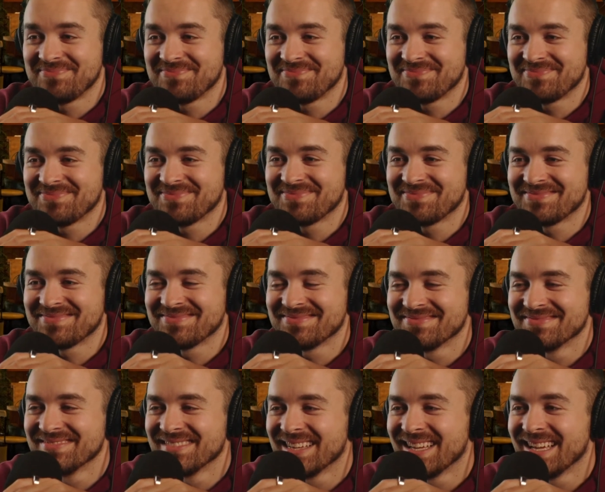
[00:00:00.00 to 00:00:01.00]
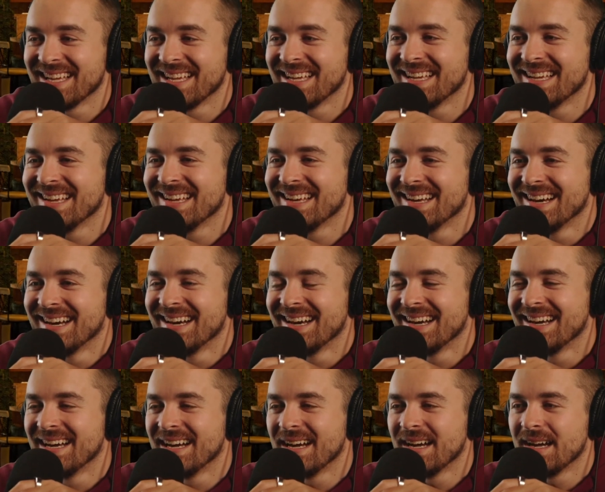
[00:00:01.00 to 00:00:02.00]

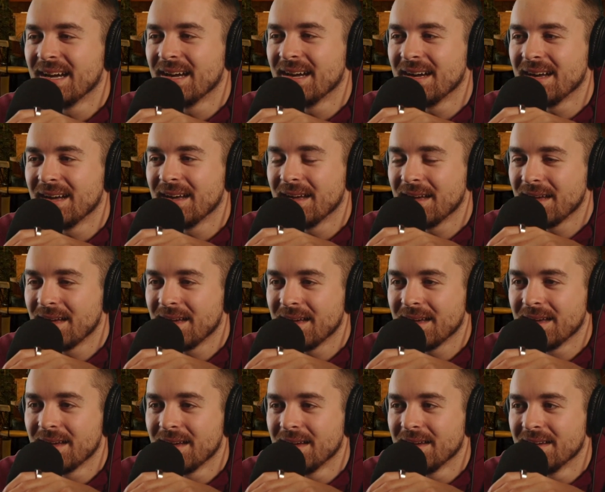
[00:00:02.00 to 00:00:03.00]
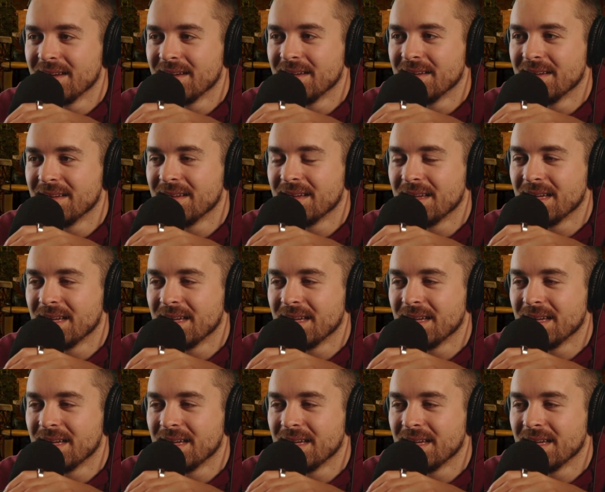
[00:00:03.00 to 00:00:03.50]
This person isn't speaking.